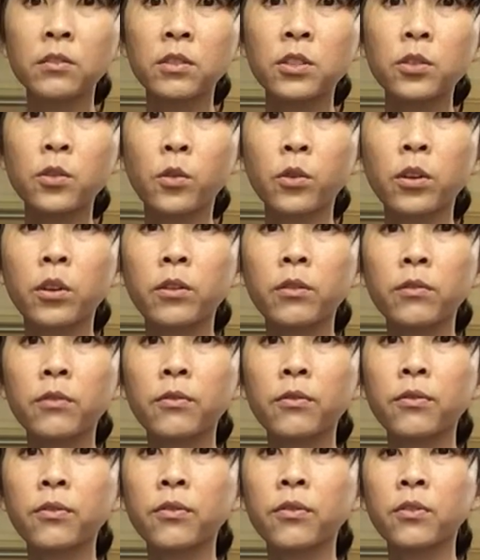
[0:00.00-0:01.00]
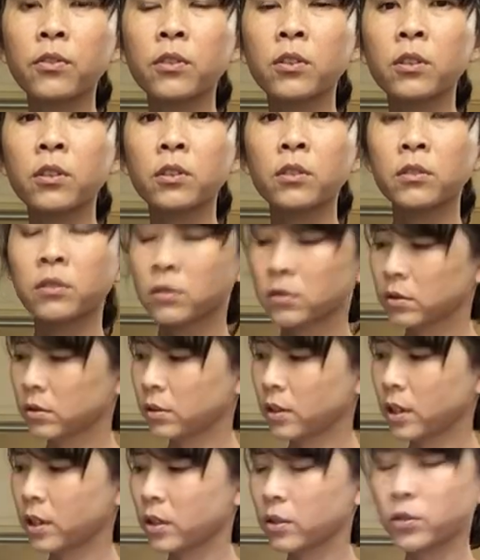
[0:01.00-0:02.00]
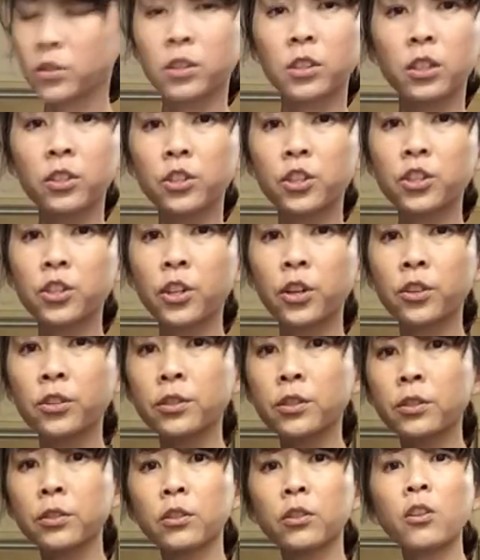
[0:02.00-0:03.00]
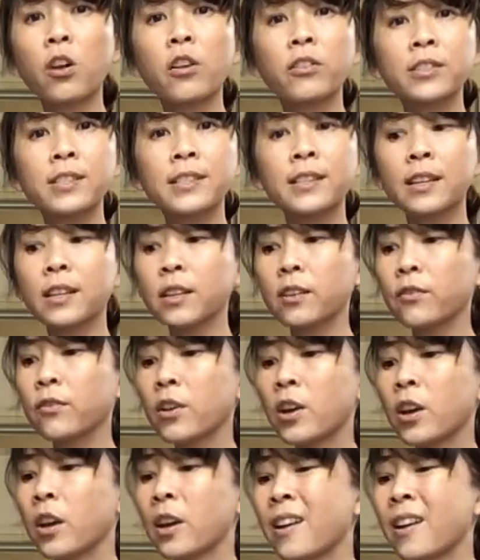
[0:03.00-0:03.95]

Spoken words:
sort of, I don't know what you call shirt, long sleeve.